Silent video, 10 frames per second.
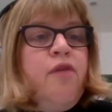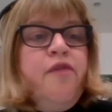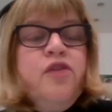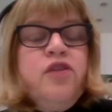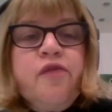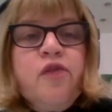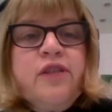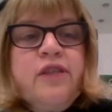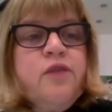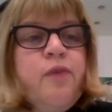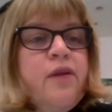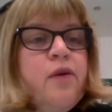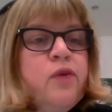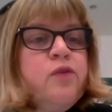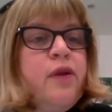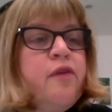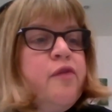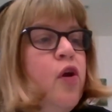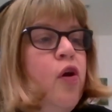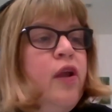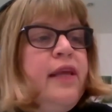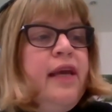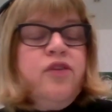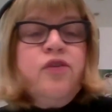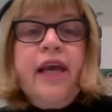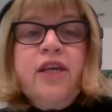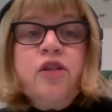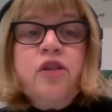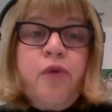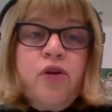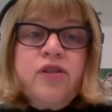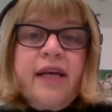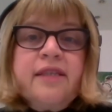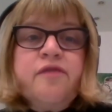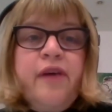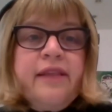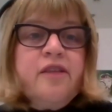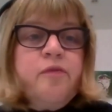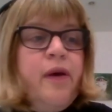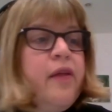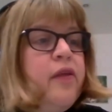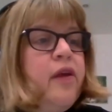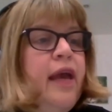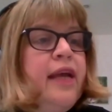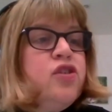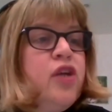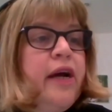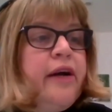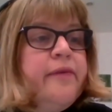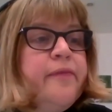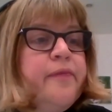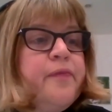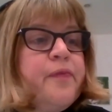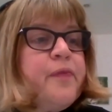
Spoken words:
Refugee Voices was one of the early educational projects funded by the AJR.